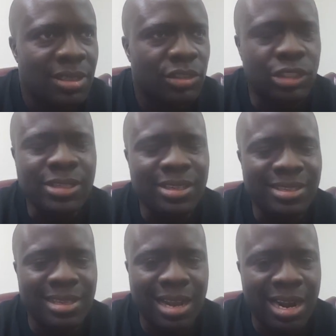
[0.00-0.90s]

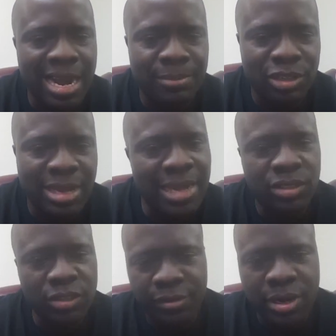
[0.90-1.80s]
Jesus did not come to die
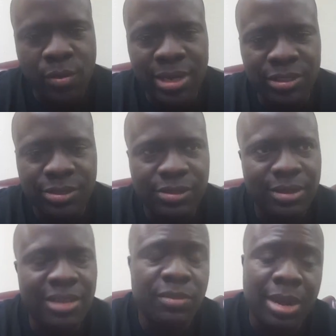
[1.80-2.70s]
just for the righteous.
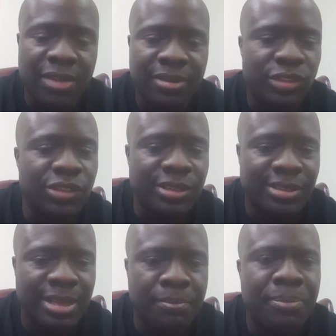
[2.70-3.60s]
As a matter of fact,
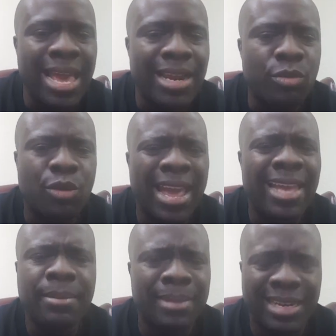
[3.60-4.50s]
Jesus said, barely will
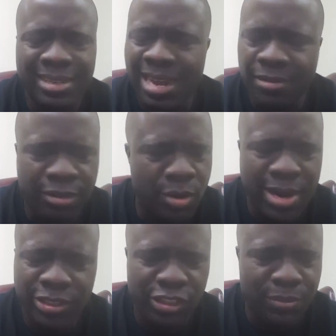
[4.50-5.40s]
anybody die for a
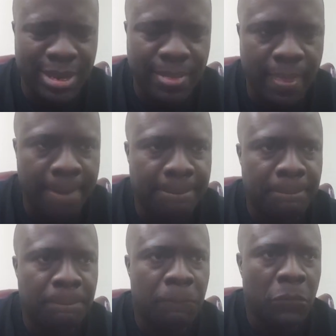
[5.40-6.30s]
righteous man.
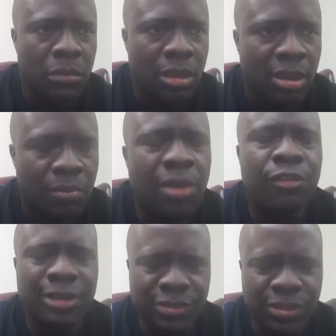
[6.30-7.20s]
But
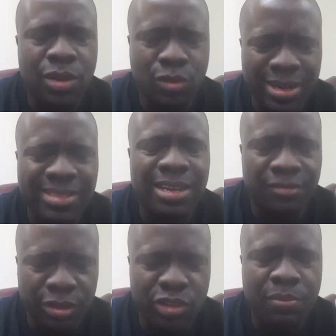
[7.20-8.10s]
for the sinner who needs
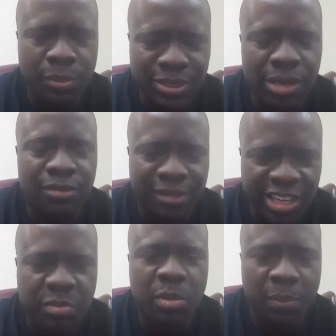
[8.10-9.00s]
salvation, people
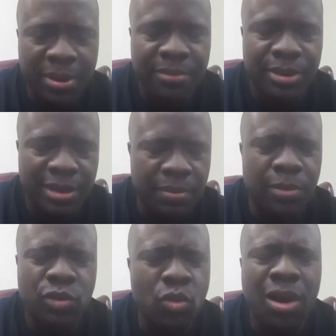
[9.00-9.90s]
sacrifice, people pay money,
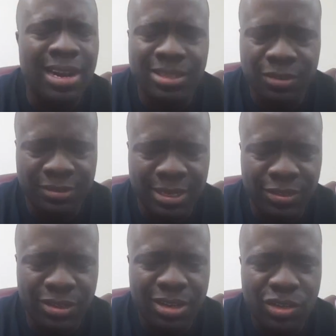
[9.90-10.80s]
people do all kinds of
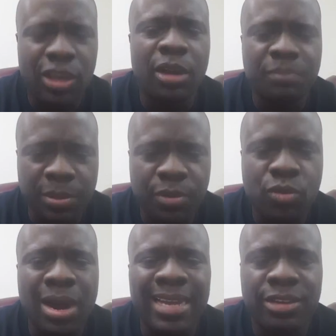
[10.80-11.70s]
things to help people
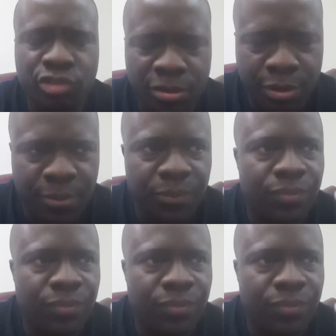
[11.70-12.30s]
who are in trouble.